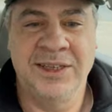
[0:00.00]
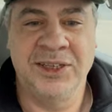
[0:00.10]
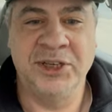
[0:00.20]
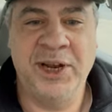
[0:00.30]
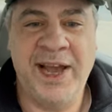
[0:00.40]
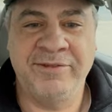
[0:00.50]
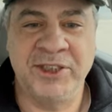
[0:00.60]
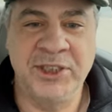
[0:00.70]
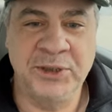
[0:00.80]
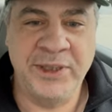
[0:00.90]
Good
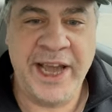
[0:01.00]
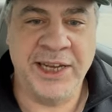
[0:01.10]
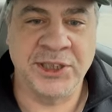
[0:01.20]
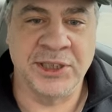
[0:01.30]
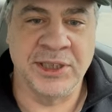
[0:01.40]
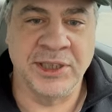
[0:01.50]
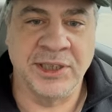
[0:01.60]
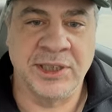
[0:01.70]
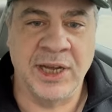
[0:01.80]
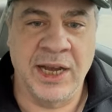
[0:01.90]
afternoon,
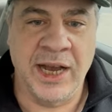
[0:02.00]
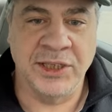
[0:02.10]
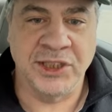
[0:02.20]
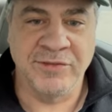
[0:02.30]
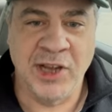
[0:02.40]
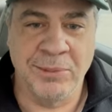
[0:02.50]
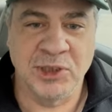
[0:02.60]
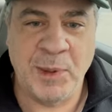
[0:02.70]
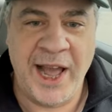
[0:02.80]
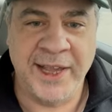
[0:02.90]
Dashers. Jeff
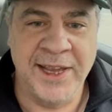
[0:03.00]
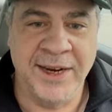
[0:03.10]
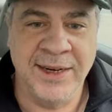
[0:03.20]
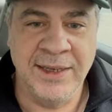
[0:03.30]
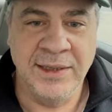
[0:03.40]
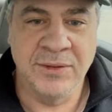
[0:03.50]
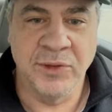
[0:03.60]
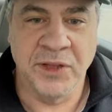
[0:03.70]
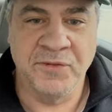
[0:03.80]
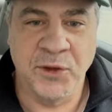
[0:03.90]
Thomas Black here
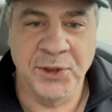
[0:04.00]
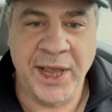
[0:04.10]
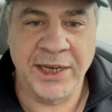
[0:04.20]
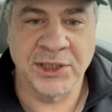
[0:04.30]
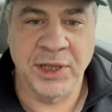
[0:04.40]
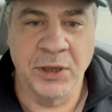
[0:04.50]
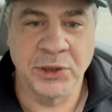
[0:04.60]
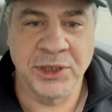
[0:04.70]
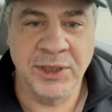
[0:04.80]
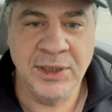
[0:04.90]
with Full
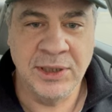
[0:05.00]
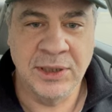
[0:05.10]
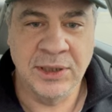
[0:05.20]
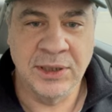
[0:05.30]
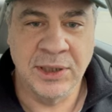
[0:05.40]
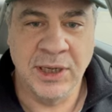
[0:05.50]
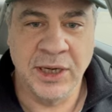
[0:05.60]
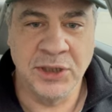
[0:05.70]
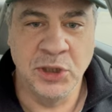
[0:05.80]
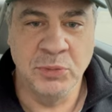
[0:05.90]
Dashclosure,
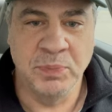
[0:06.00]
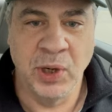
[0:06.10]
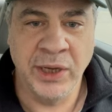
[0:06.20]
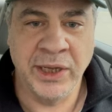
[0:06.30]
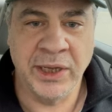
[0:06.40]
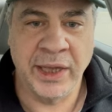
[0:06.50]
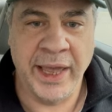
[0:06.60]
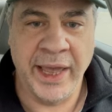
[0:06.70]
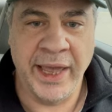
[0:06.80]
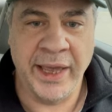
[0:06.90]
a new book
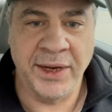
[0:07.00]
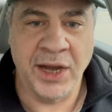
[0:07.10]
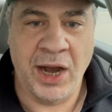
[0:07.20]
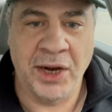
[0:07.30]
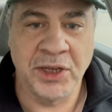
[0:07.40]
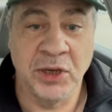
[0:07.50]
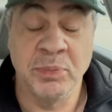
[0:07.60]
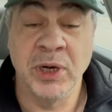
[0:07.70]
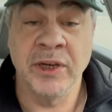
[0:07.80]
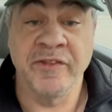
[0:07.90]
and
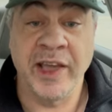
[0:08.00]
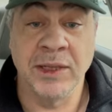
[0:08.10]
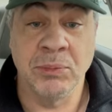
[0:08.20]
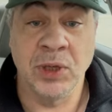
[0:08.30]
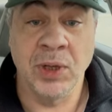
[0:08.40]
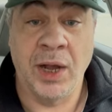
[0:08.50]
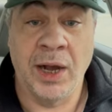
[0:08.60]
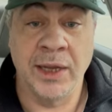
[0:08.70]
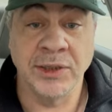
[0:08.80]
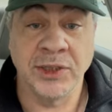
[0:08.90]
audiobook available
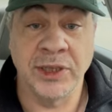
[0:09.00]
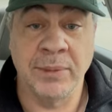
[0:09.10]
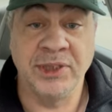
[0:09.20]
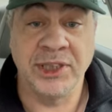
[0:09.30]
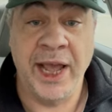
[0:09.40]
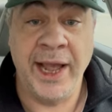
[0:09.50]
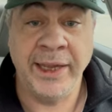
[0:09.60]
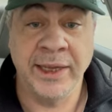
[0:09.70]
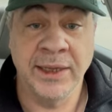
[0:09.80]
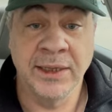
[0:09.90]
on Substack.